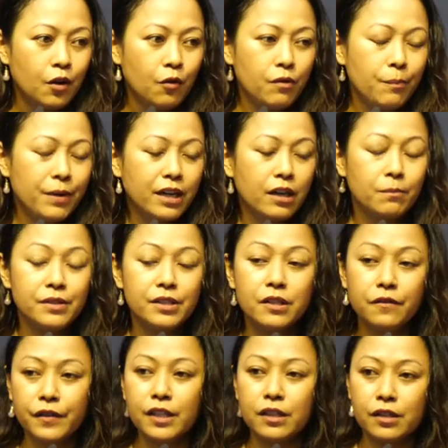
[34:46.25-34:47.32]
We become
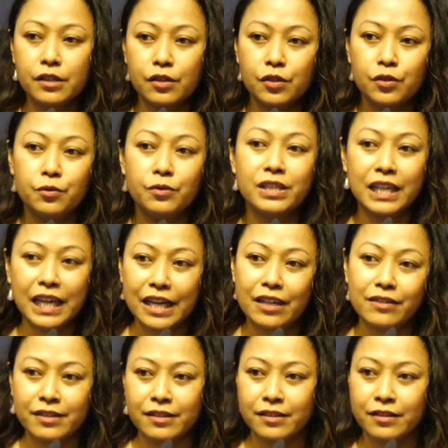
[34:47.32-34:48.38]
difficult to
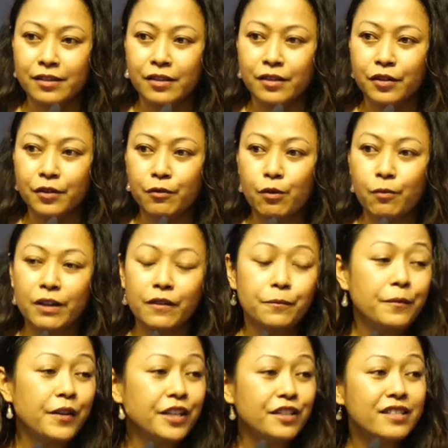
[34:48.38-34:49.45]
change. We are
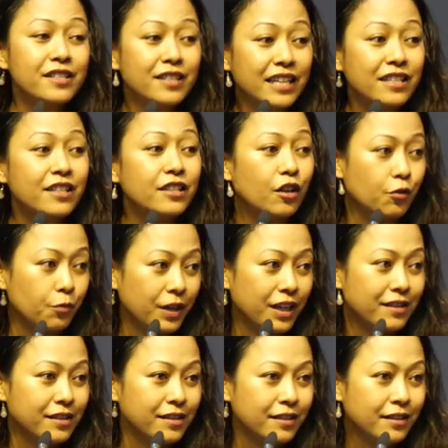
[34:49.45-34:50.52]
very set in our
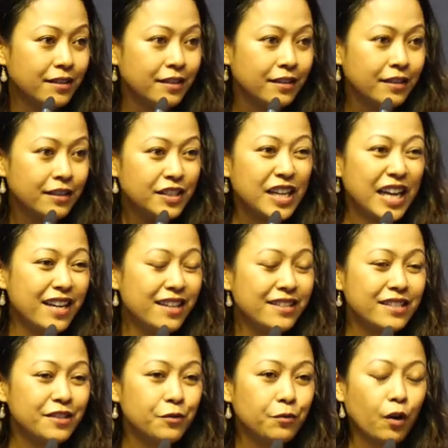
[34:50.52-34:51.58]
ways.
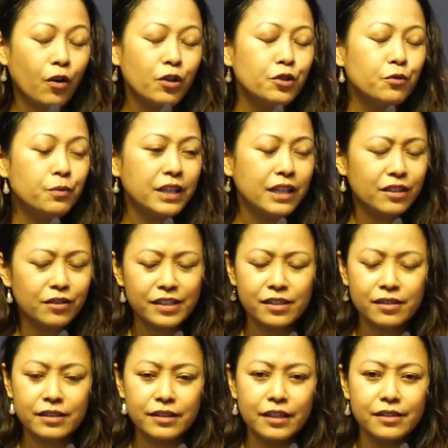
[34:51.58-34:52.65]
Change, although we, you know,
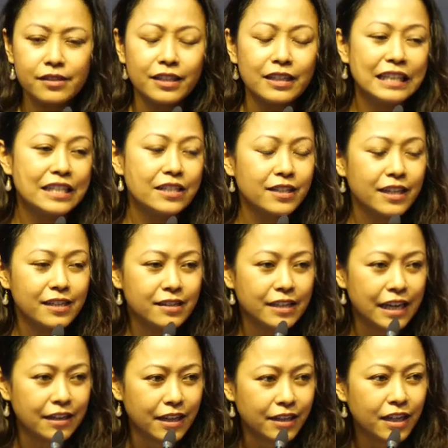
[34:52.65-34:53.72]
there's a cliche
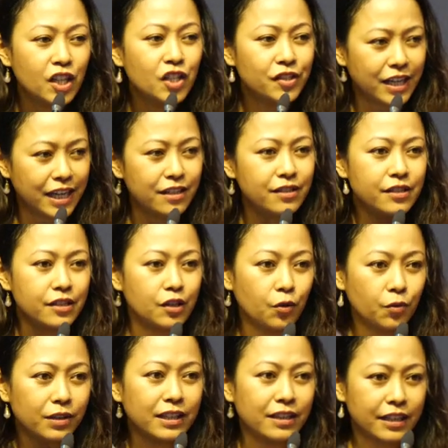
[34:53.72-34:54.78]
saying that change is the
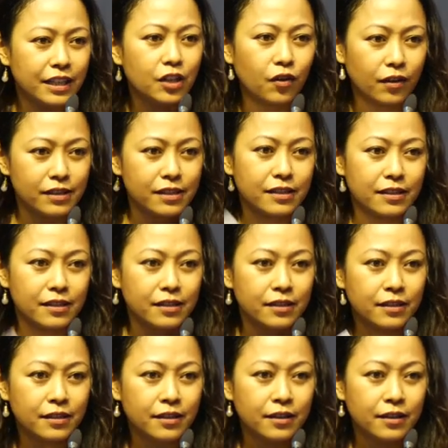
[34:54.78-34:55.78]
only thing constant.